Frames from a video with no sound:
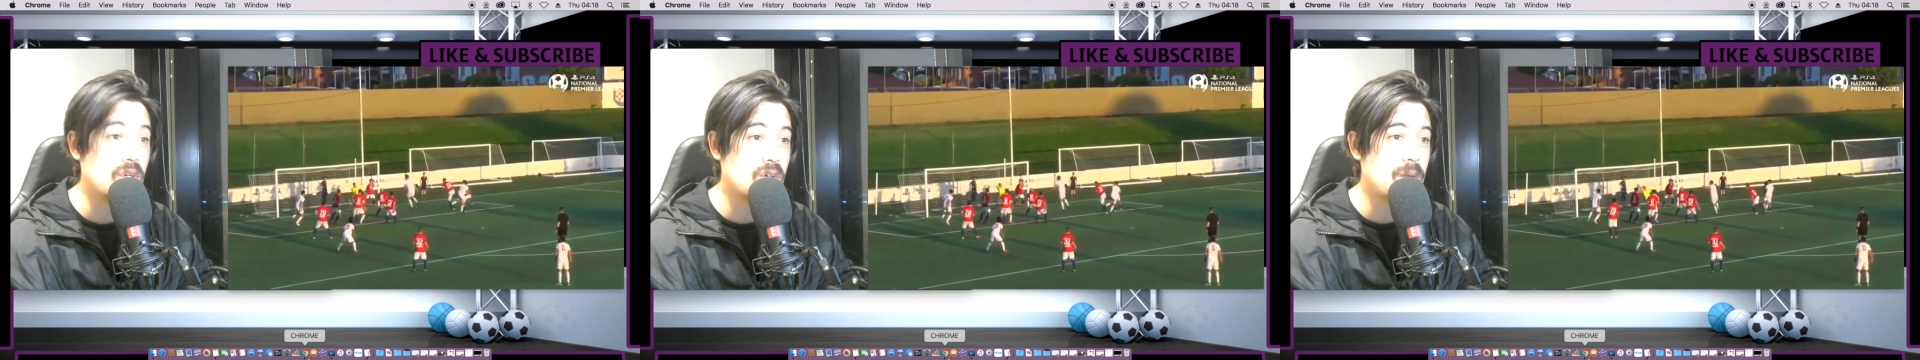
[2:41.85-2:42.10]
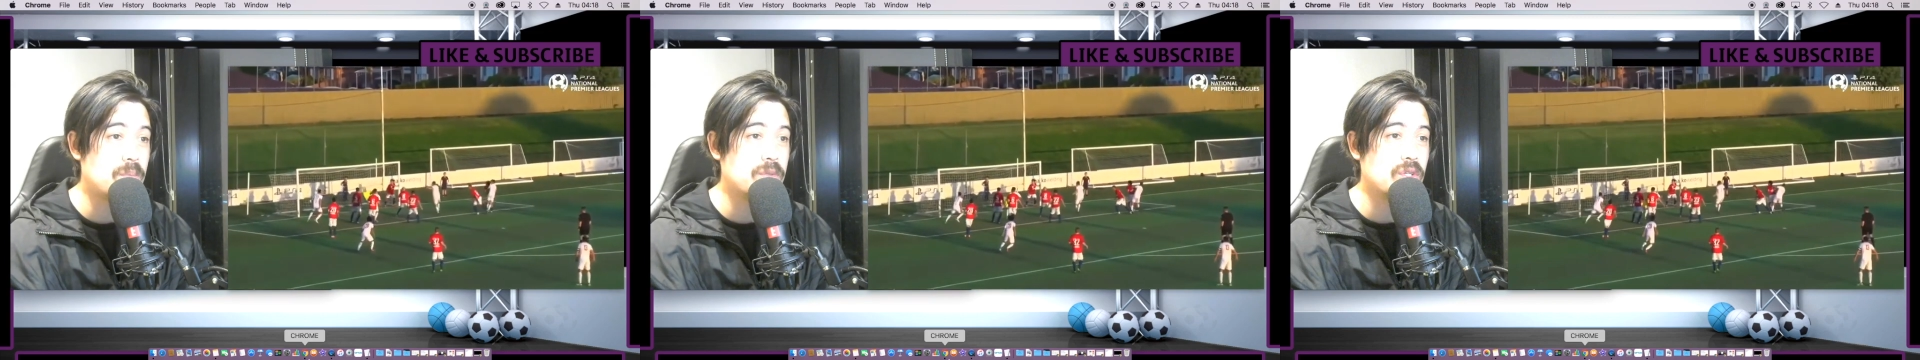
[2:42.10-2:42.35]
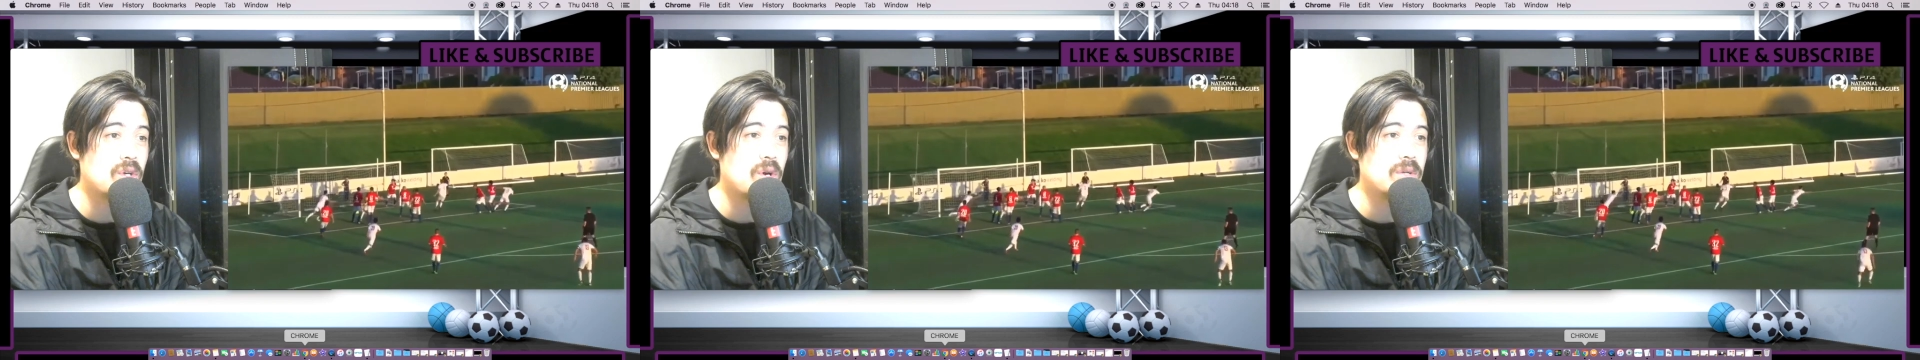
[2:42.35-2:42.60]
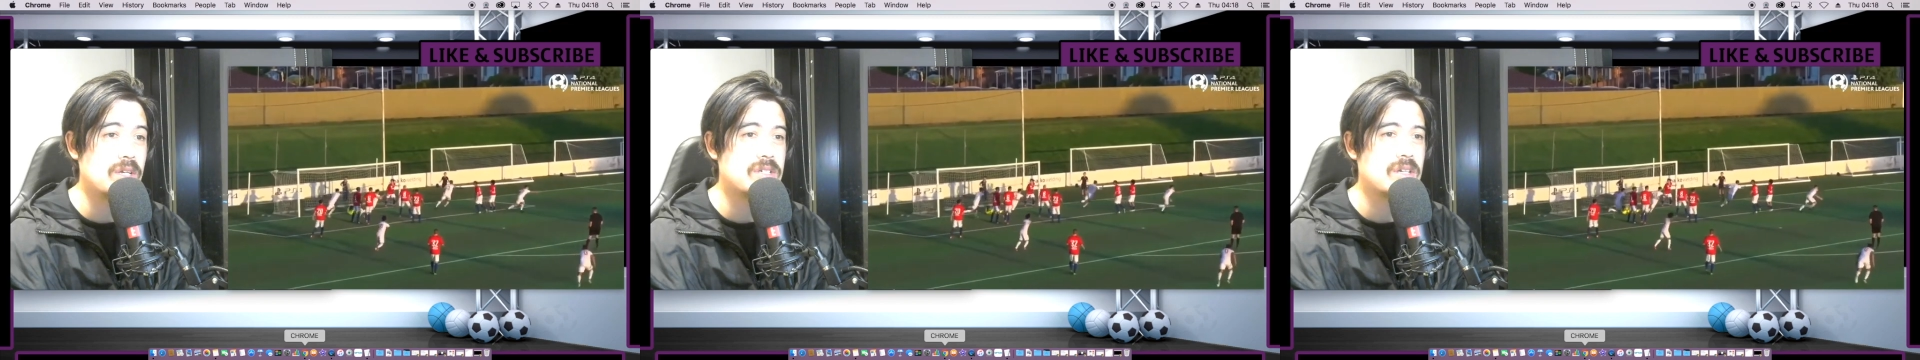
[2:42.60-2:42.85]
look up where the
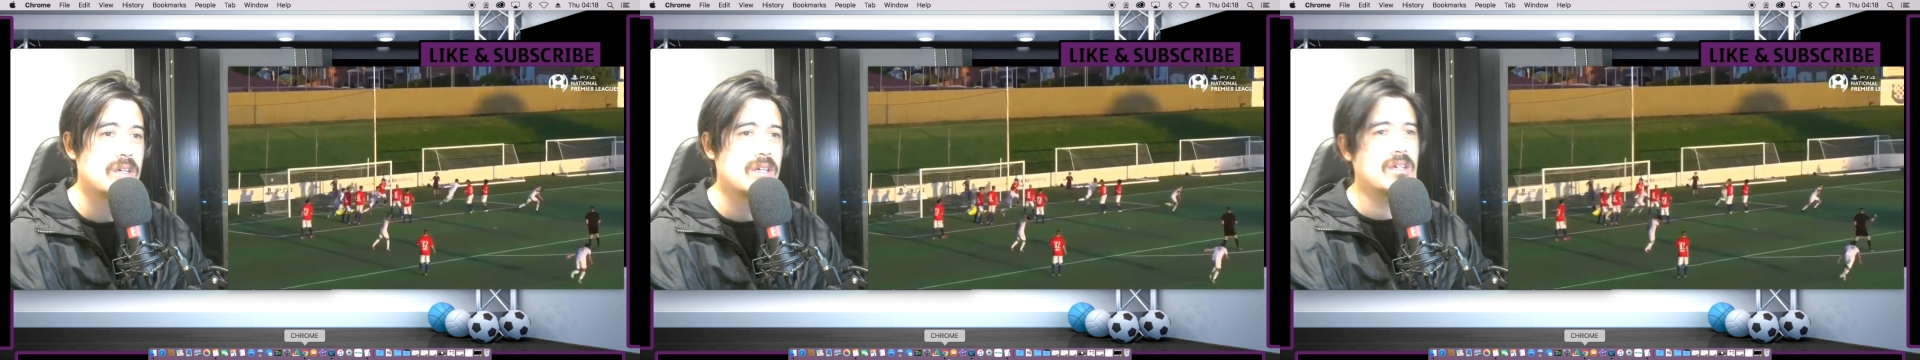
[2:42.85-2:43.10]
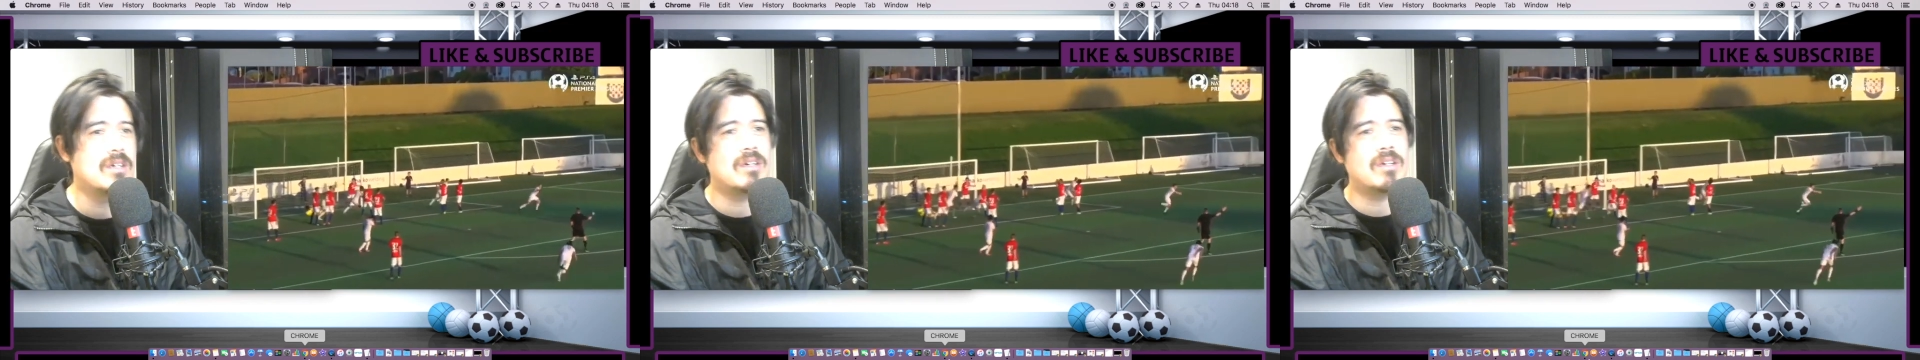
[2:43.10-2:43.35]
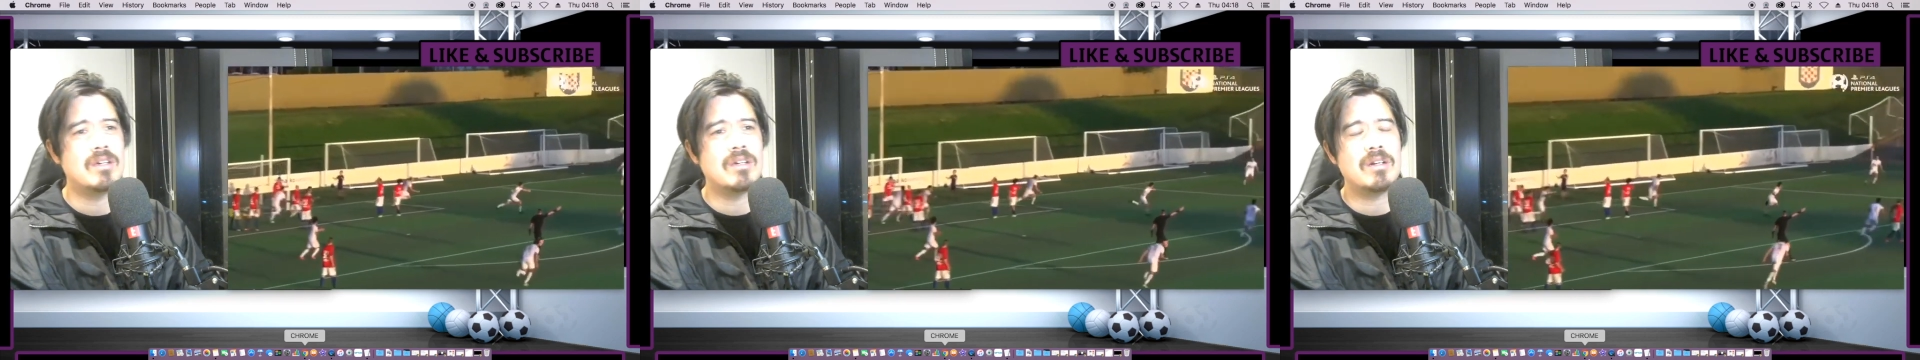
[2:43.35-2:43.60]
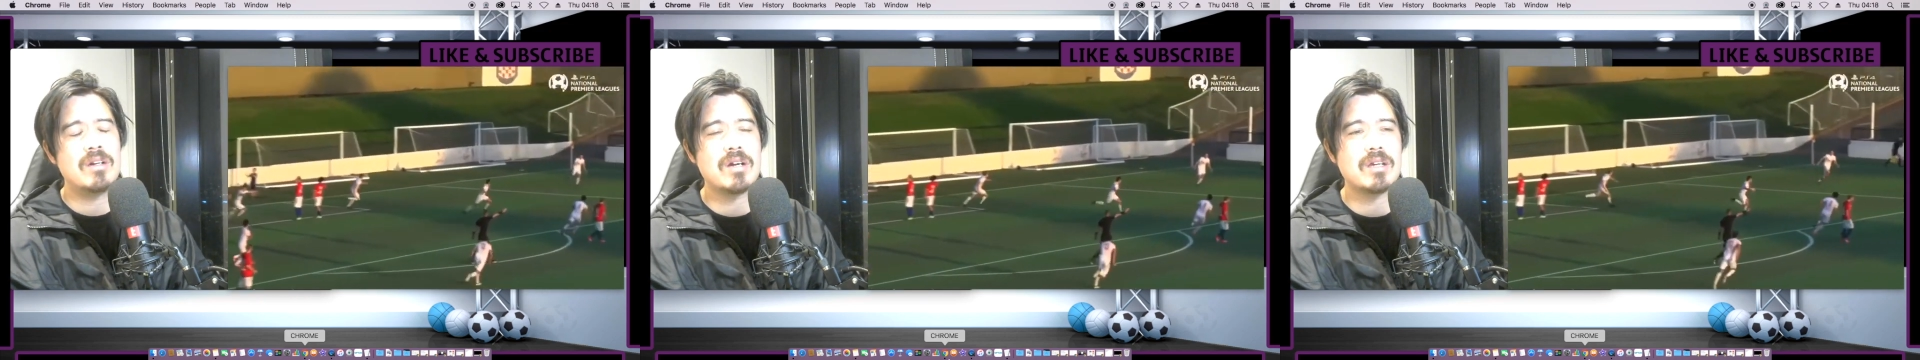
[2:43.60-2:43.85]
goal is.
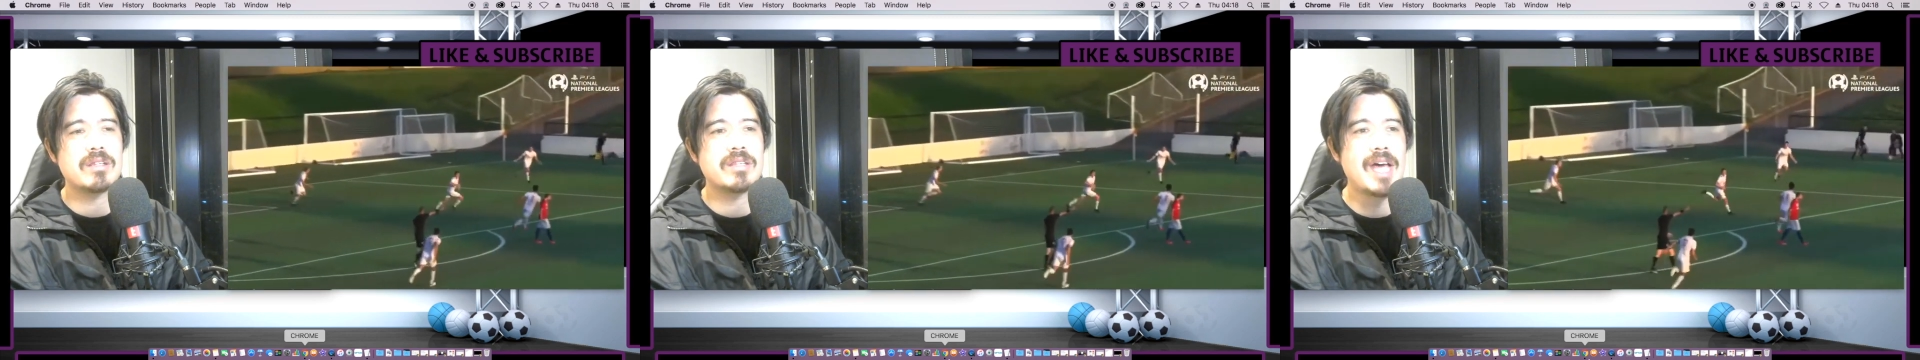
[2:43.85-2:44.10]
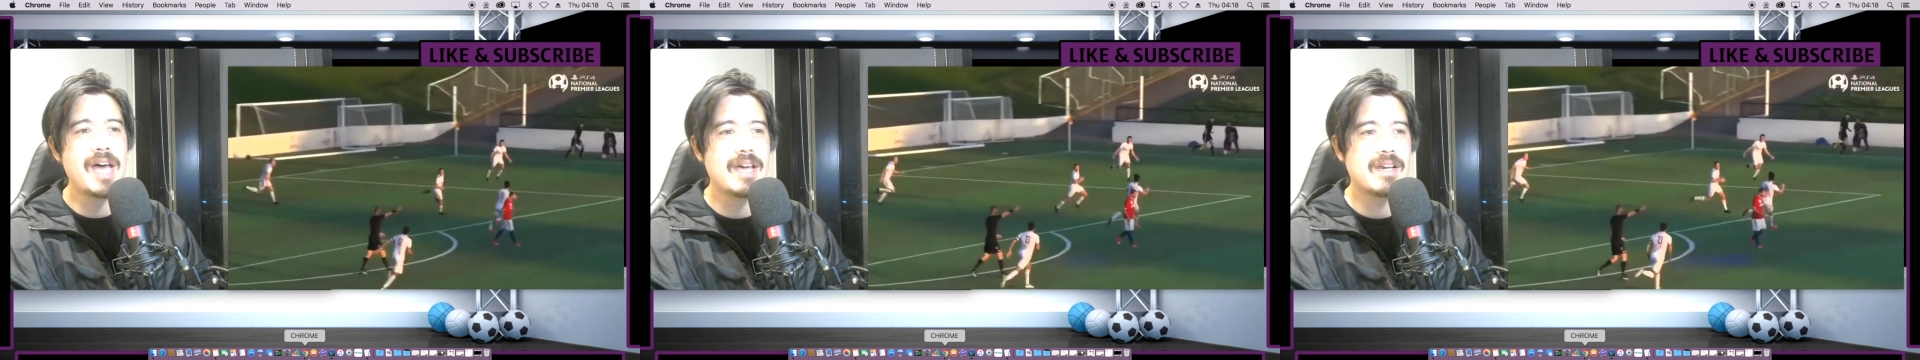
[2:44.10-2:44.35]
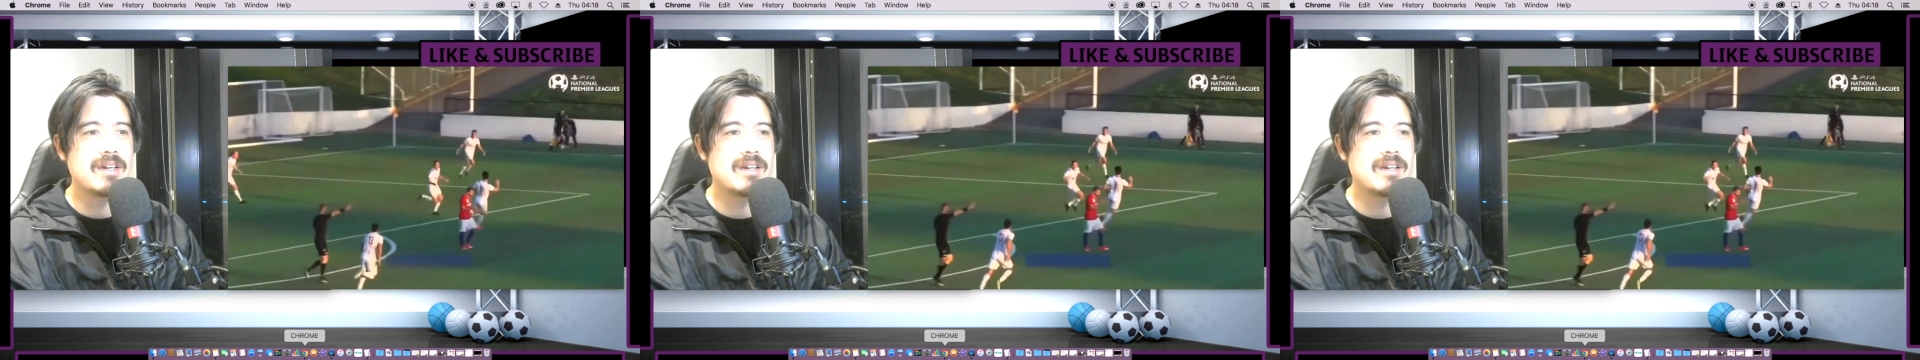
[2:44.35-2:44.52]
Look at that.